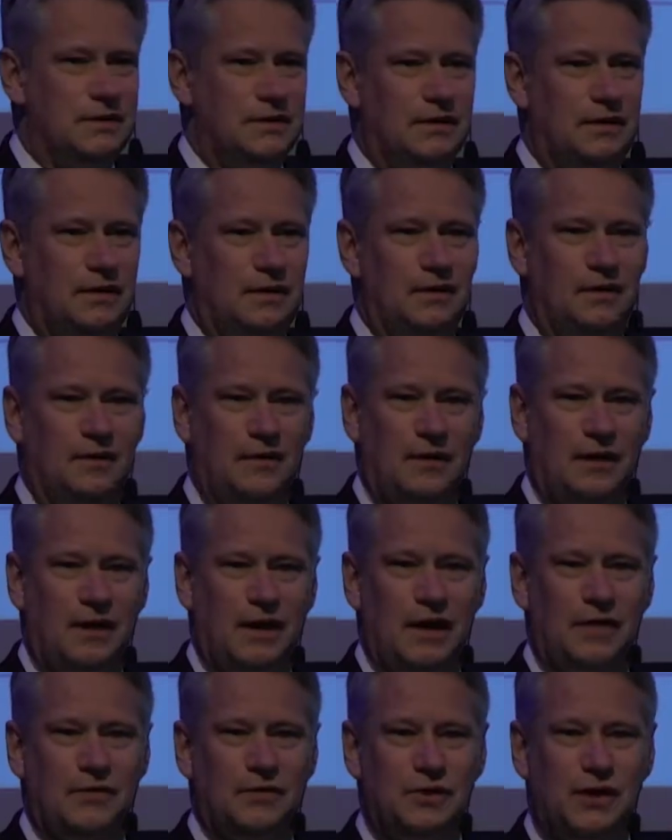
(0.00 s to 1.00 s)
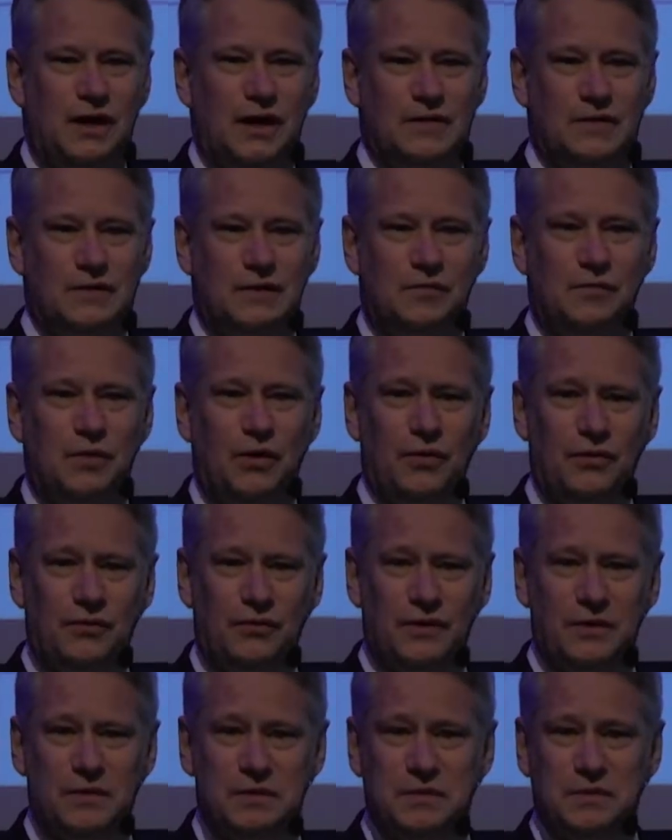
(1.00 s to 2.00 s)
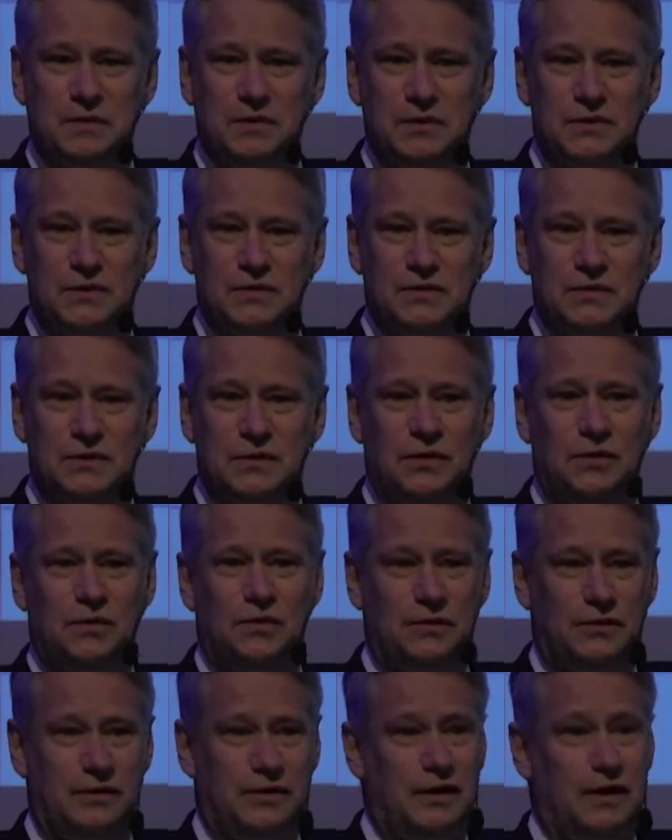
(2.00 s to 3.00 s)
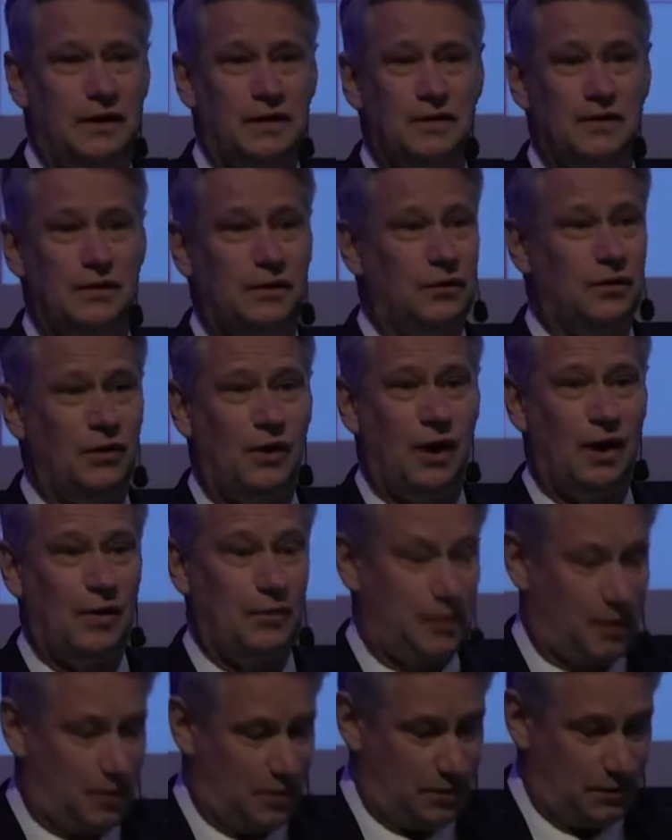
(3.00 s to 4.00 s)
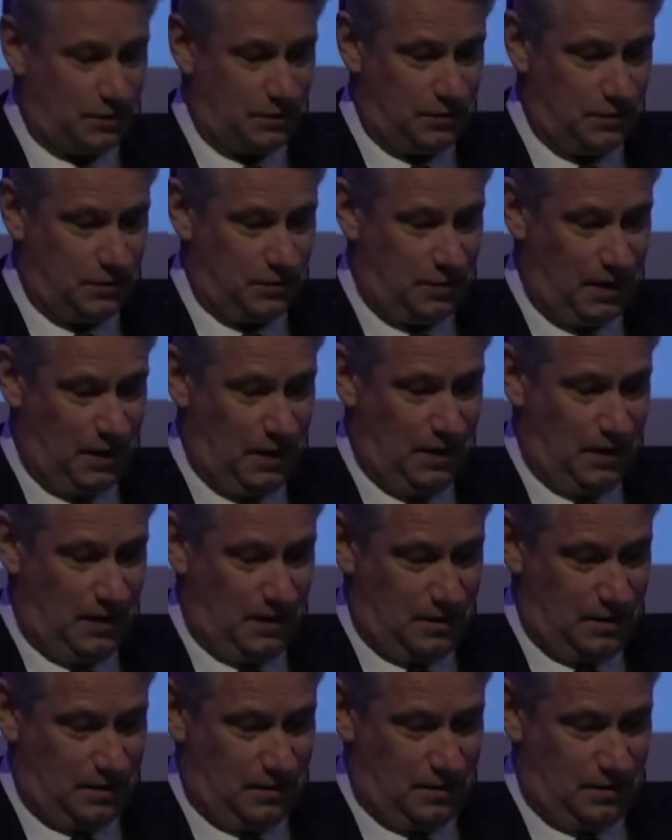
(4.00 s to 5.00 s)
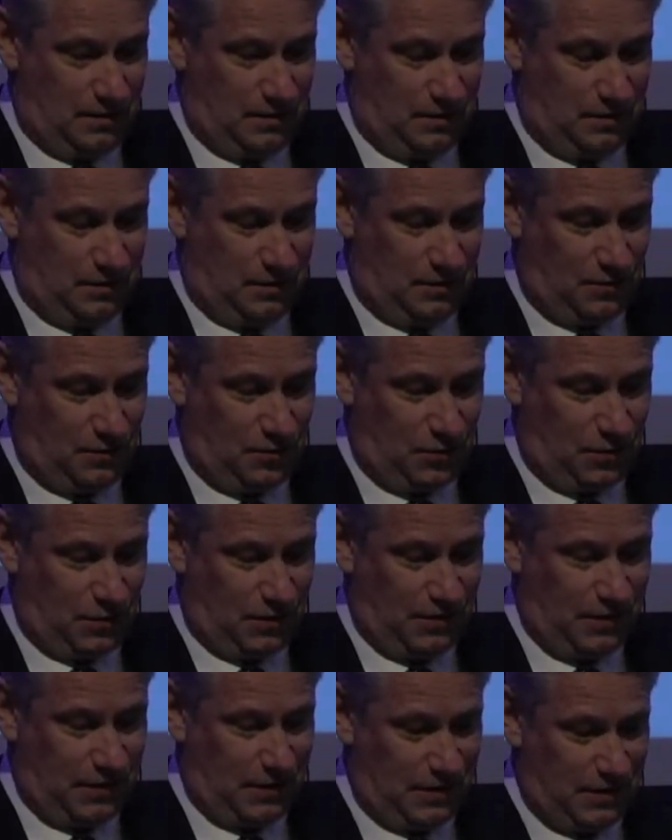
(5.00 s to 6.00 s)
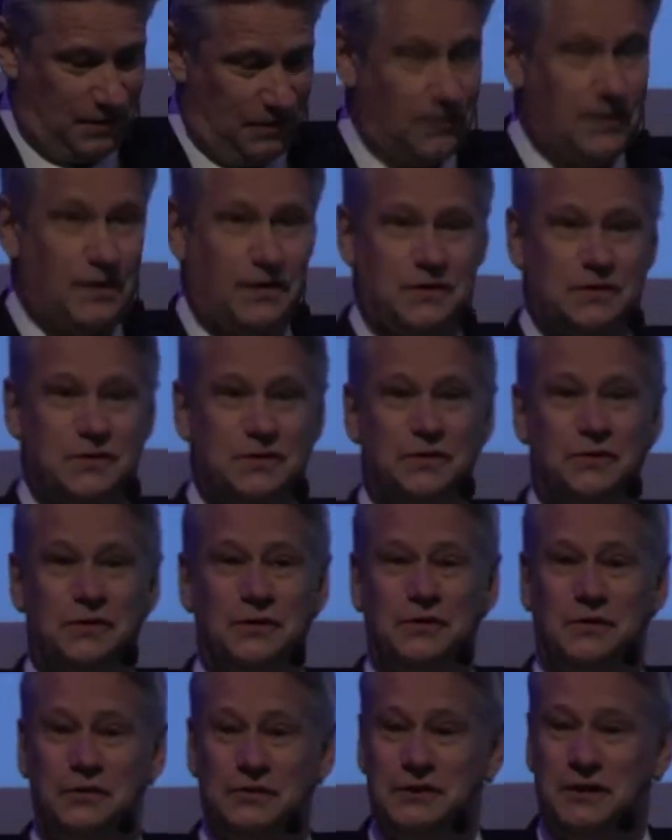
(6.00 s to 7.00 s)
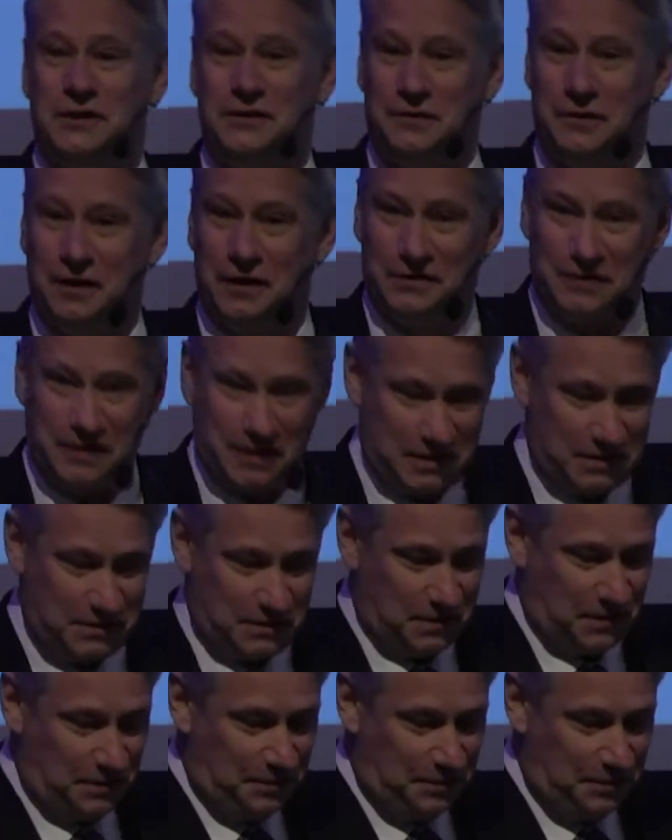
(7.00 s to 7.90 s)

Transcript: I had to cancel both trips because of security. I don't know how we are going to do work there, if that is going to continue like that.